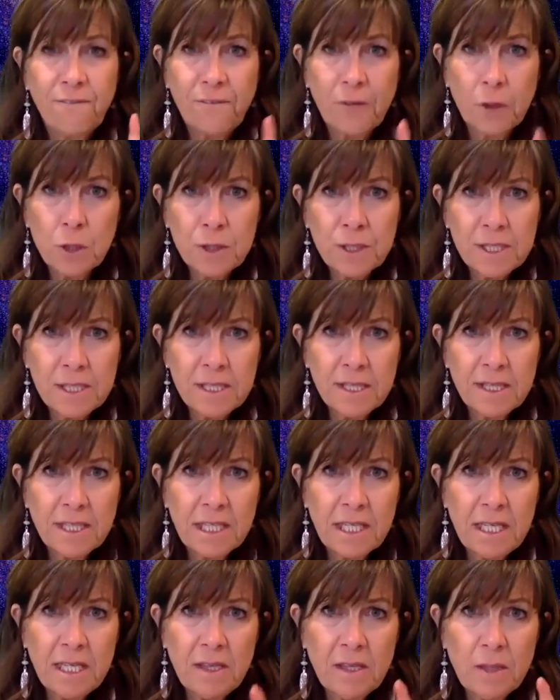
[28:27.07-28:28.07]
first
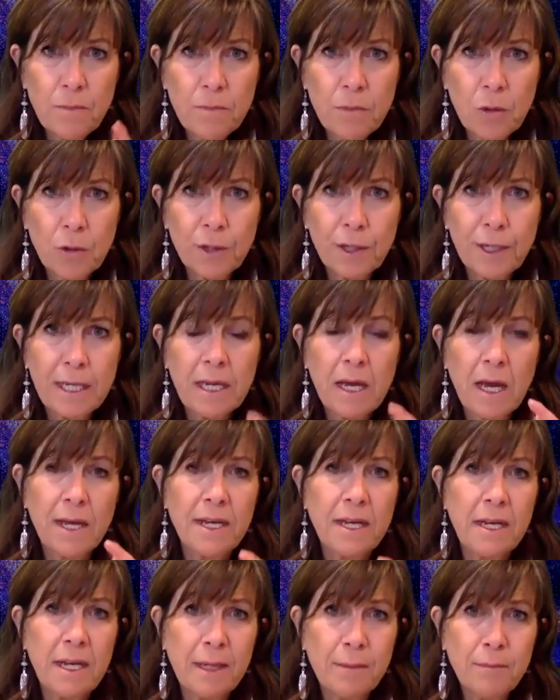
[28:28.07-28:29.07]
thing in the morning
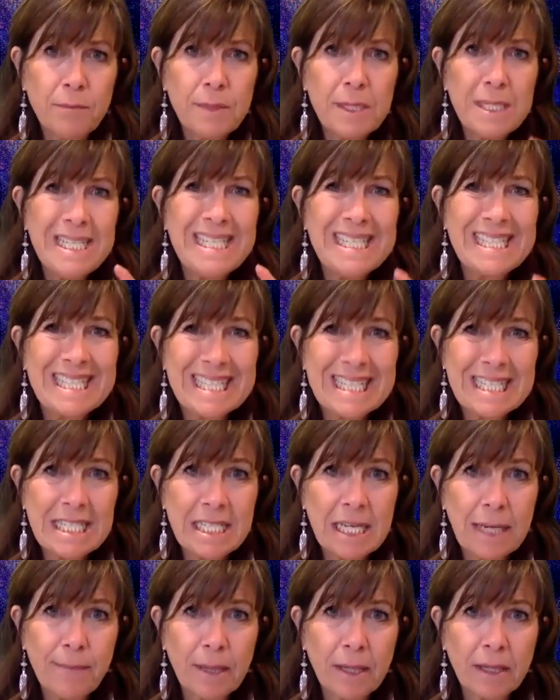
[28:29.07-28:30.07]
on an empty
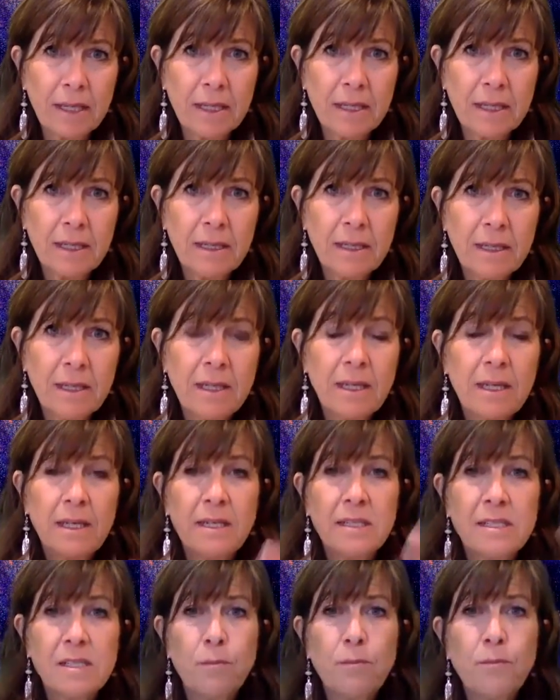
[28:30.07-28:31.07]
stomach.
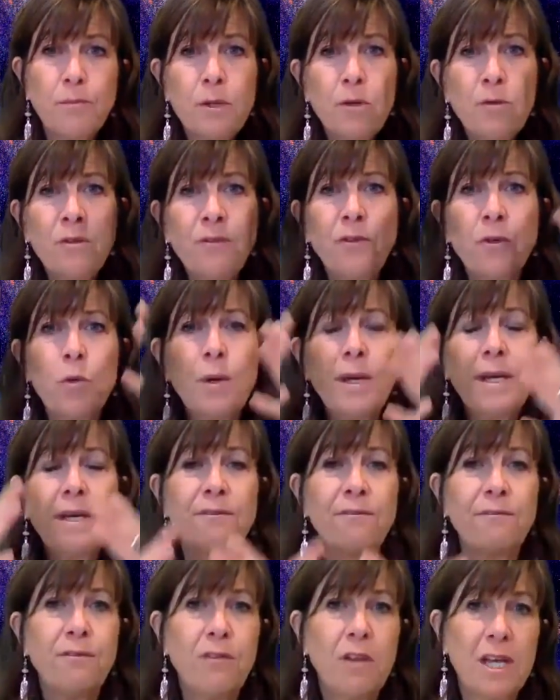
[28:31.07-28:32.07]
It's a beautiful way
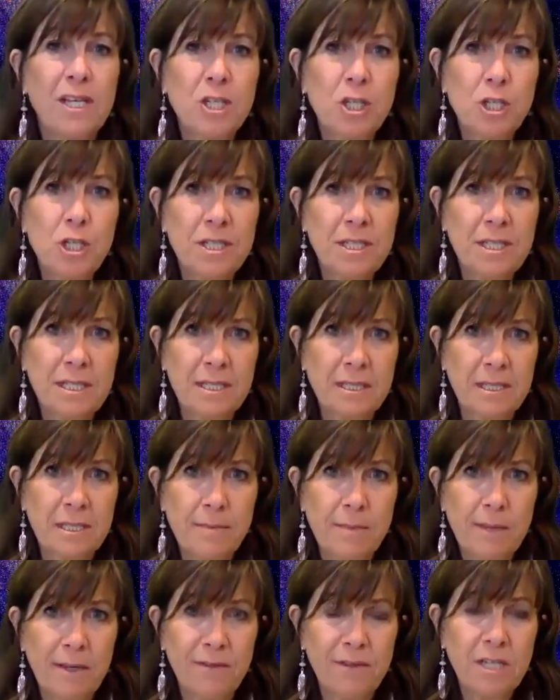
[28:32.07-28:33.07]
to flush the
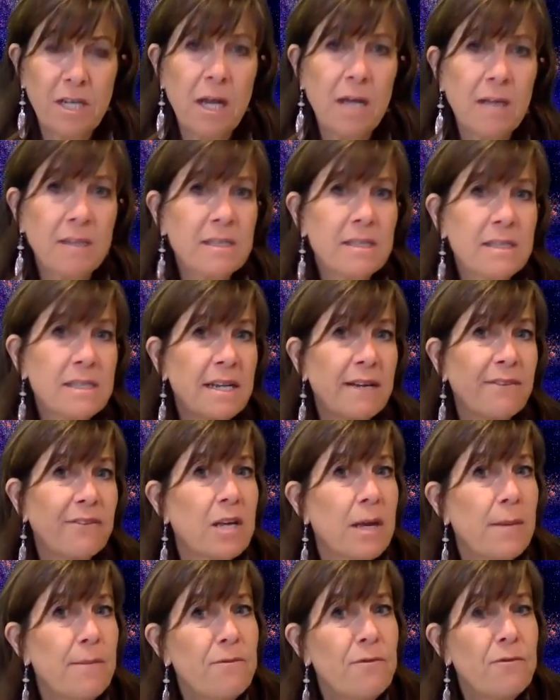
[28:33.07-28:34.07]
system of toxins that have
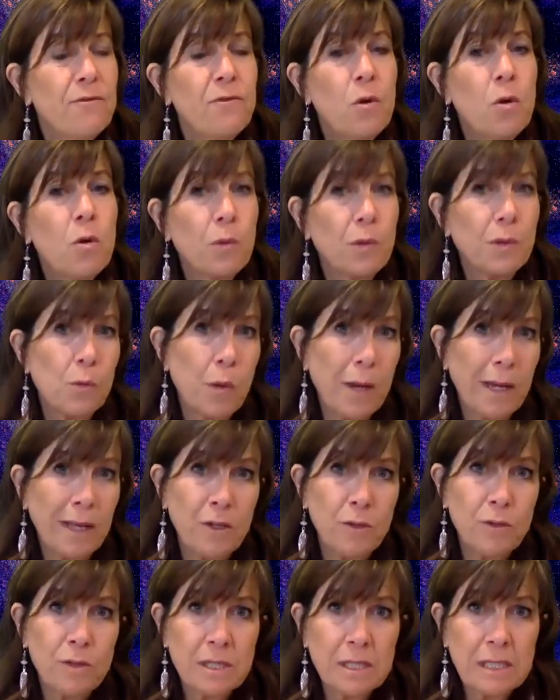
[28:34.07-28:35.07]
come forward while
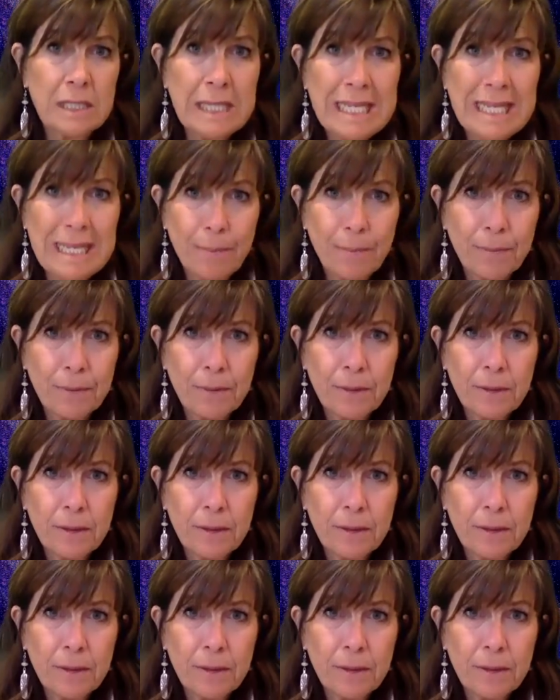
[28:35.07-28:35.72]
you sleep.